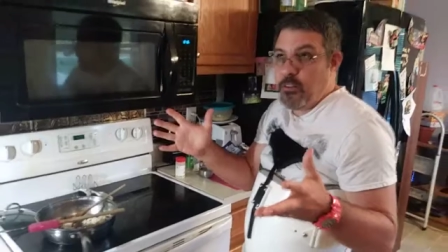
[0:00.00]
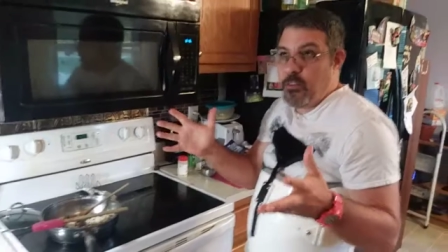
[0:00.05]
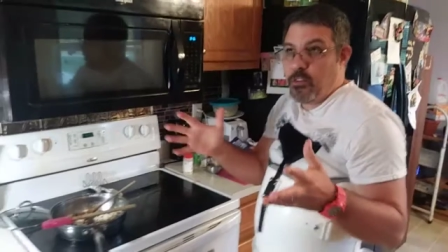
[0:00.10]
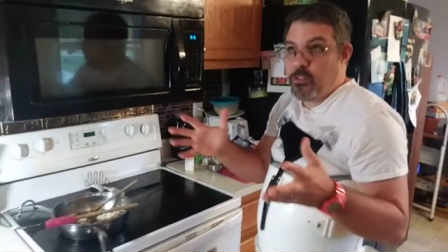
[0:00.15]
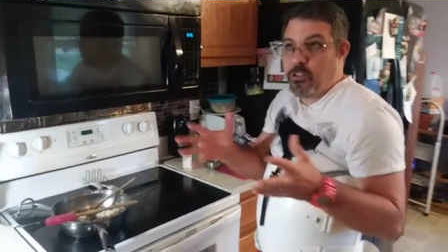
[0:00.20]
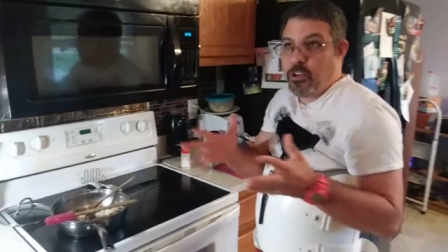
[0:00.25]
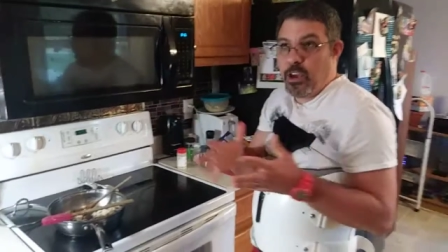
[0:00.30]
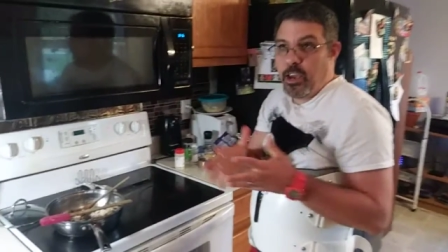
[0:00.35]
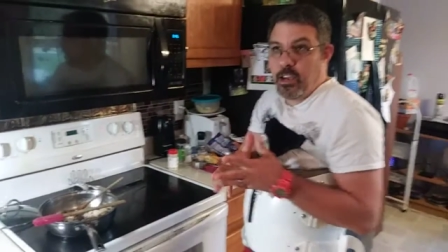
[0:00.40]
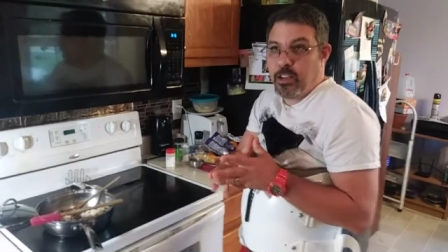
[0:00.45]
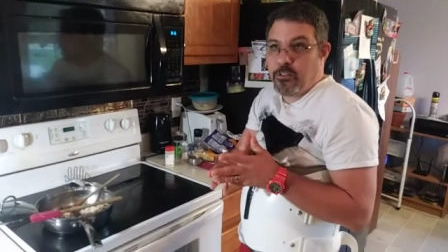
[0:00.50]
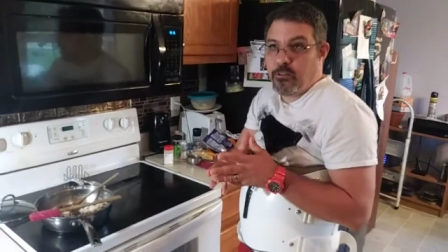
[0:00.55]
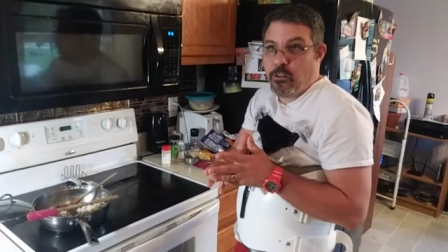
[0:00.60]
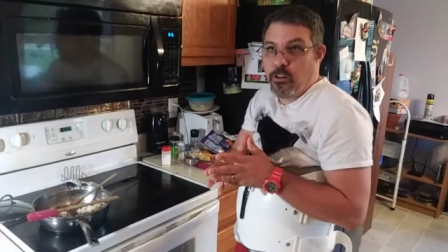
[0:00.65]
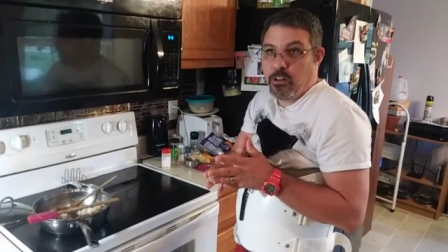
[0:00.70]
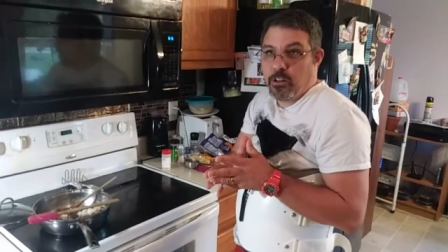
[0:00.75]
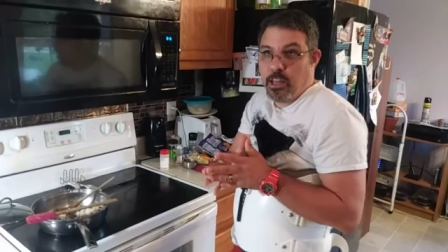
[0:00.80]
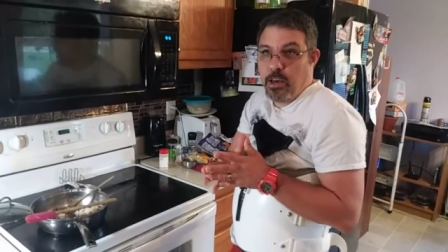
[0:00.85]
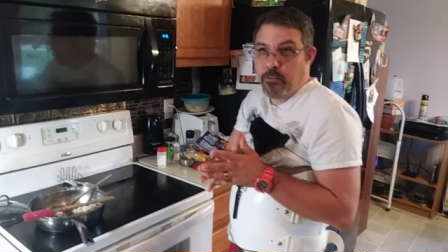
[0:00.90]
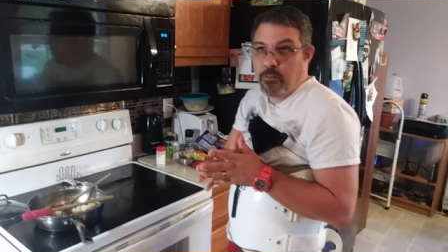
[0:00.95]
of different things
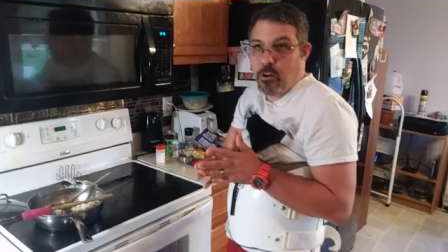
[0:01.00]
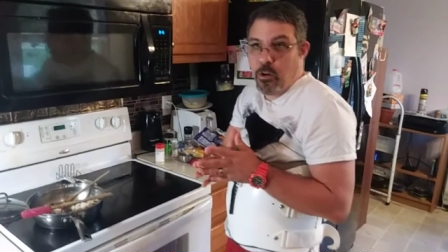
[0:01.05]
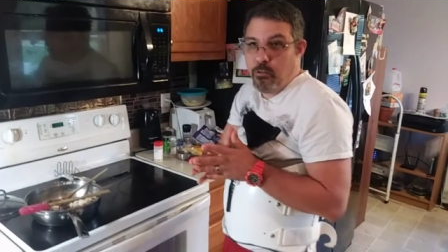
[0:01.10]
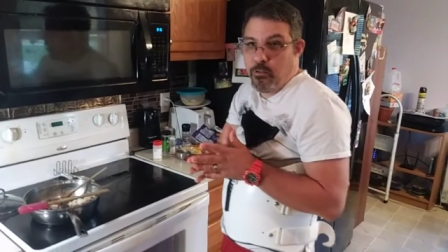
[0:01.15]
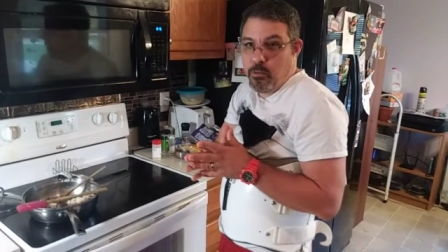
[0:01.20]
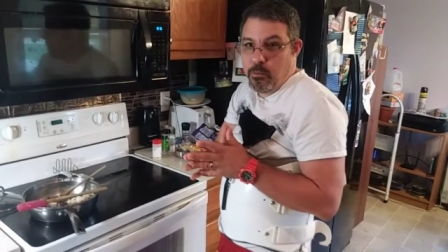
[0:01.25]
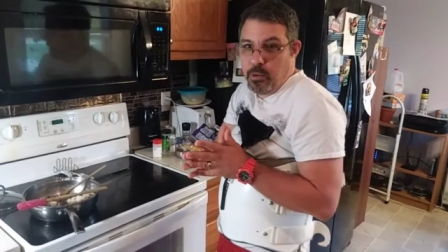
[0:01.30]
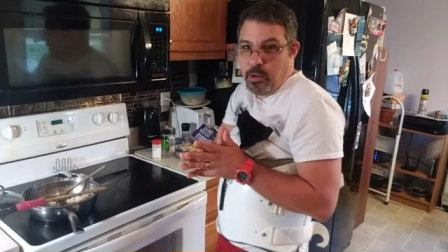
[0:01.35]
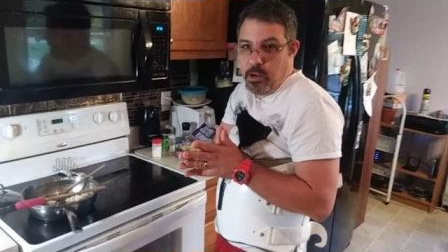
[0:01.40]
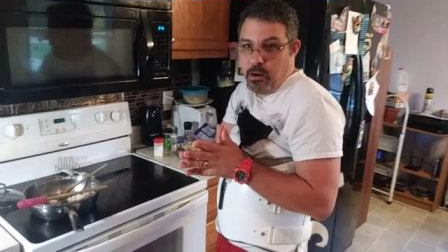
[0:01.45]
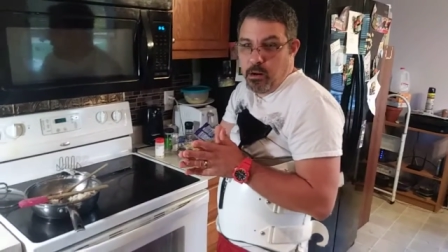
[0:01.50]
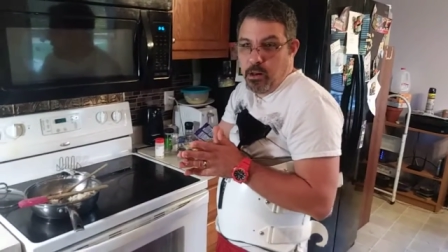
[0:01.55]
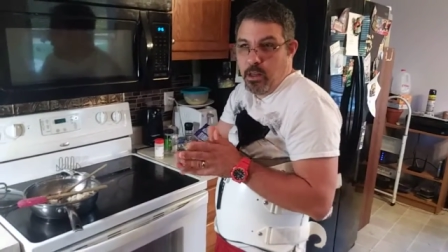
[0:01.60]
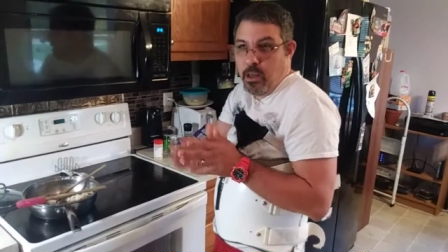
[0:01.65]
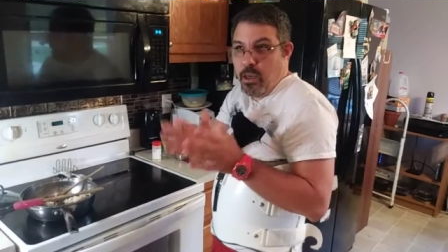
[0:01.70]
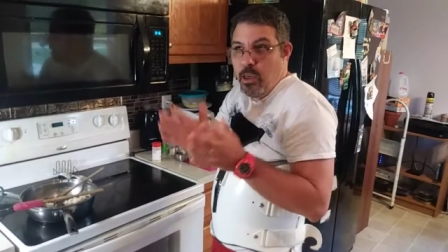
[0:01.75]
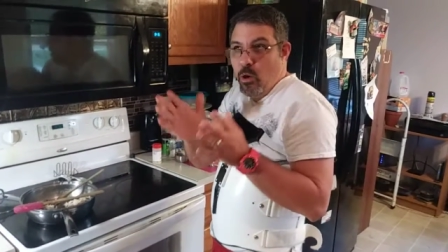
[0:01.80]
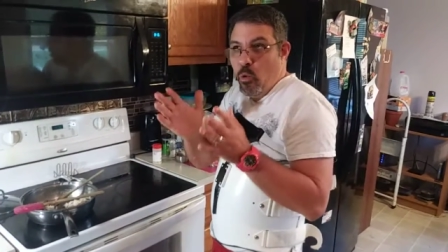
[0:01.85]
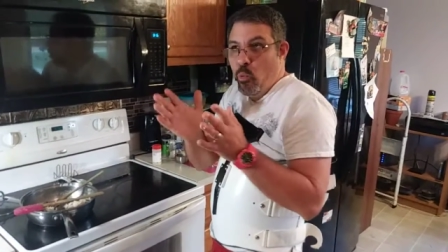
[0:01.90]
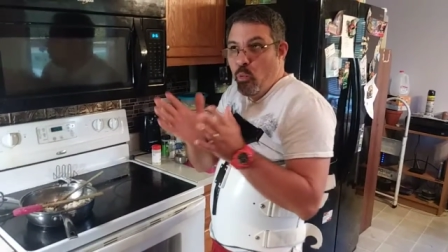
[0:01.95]
for a leftover meal.